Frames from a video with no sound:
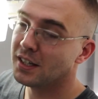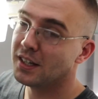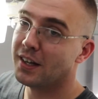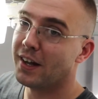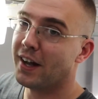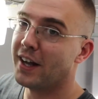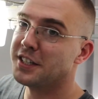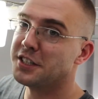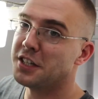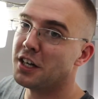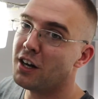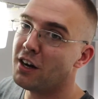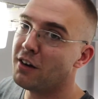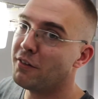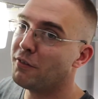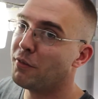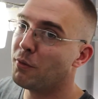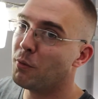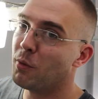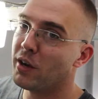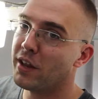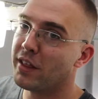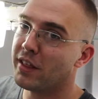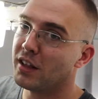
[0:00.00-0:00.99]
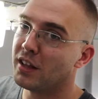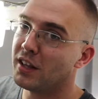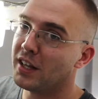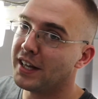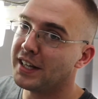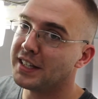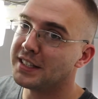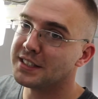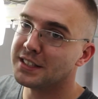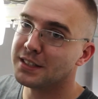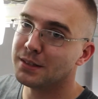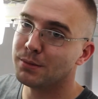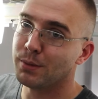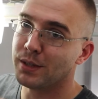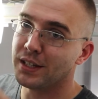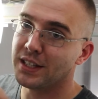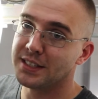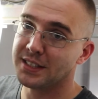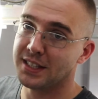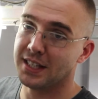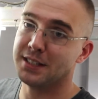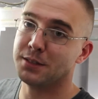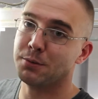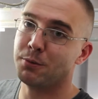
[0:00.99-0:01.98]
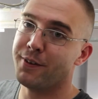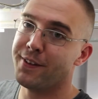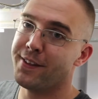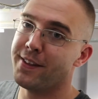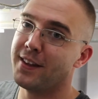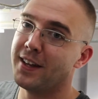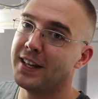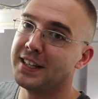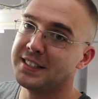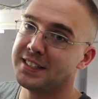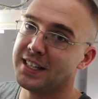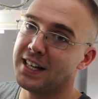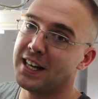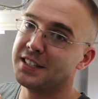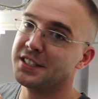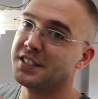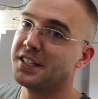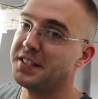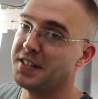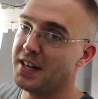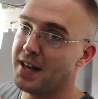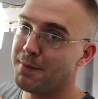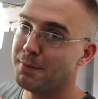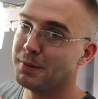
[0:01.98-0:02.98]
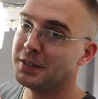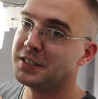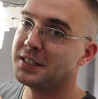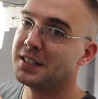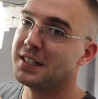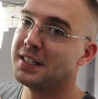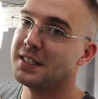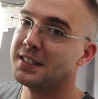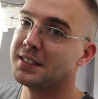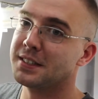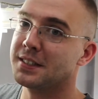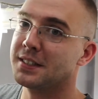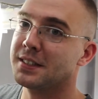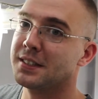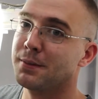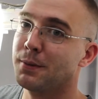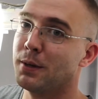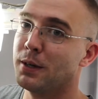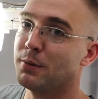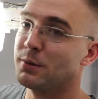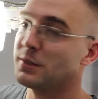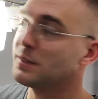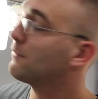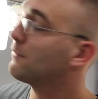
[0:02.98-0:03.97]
I shut off one of the lights because that's one of the lights that actually damaged this when it was